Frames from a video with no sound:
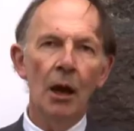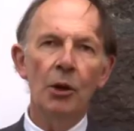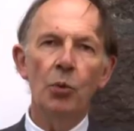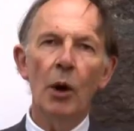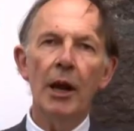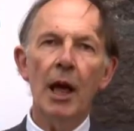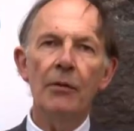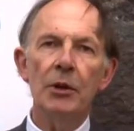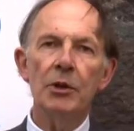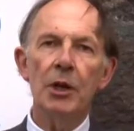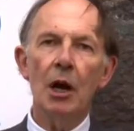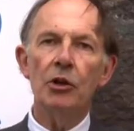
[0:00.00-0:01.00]
And whenever
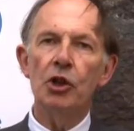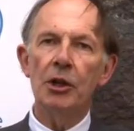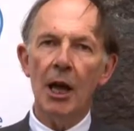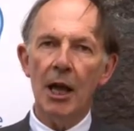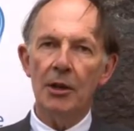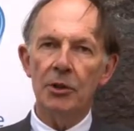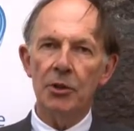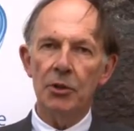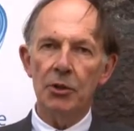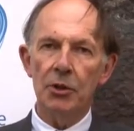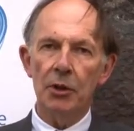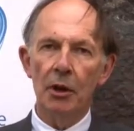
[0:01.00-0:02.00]
such
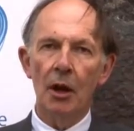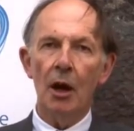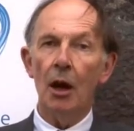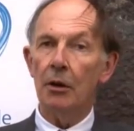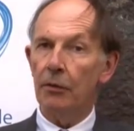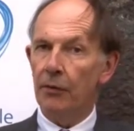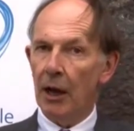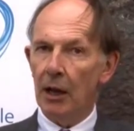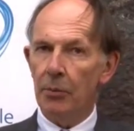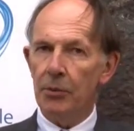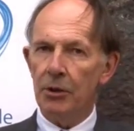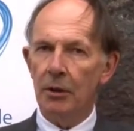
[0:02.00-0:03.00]
tests are
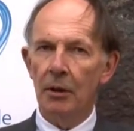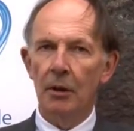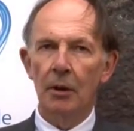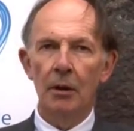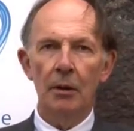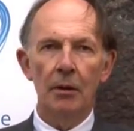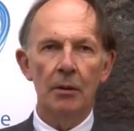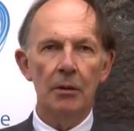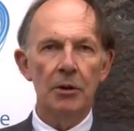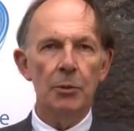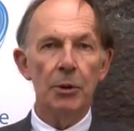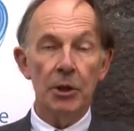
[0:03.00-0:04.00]
developed,
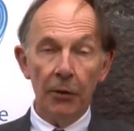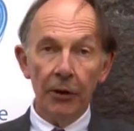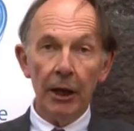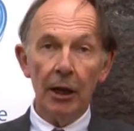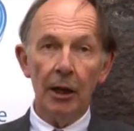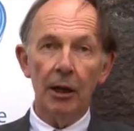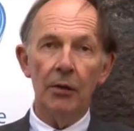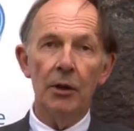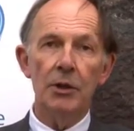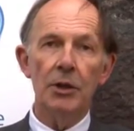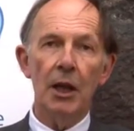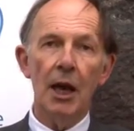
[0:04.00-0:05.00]
specifically in
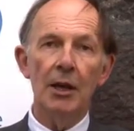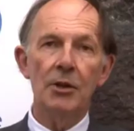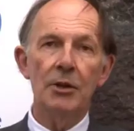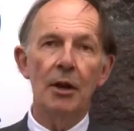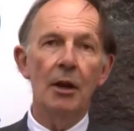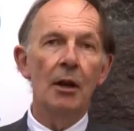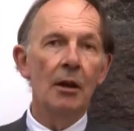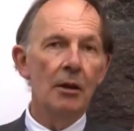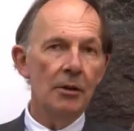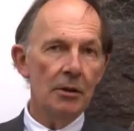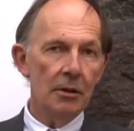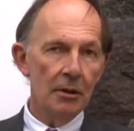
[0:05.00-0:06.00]
this case,
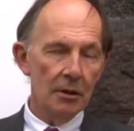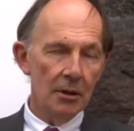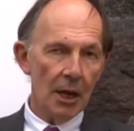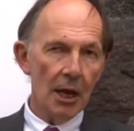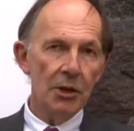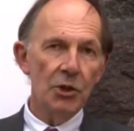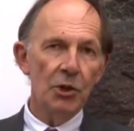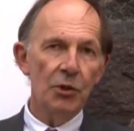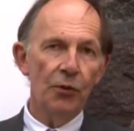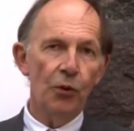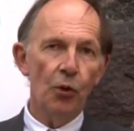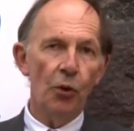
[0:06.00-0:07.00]
tests
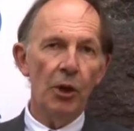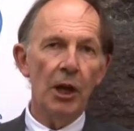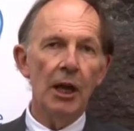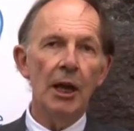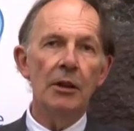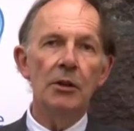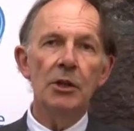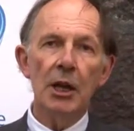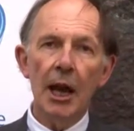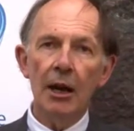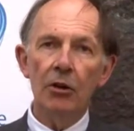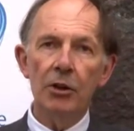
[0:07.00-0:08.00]
for the
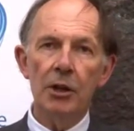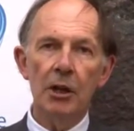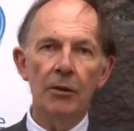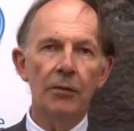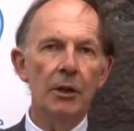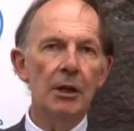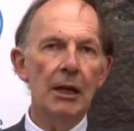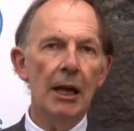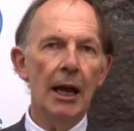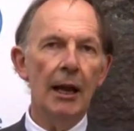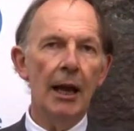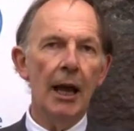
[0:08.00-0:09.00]
integrity of the
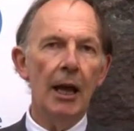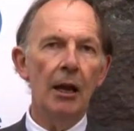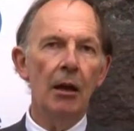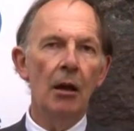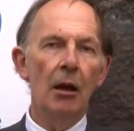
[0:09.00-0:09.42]
DNA